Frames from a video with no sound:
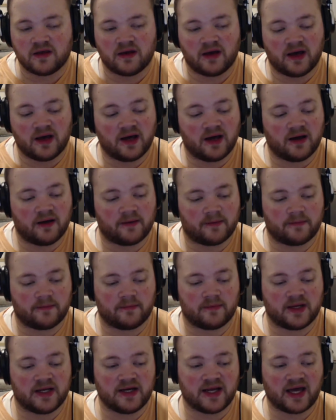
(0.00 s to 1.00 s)

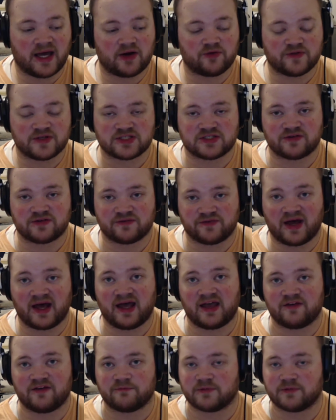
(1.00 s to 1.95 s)
And not only survive,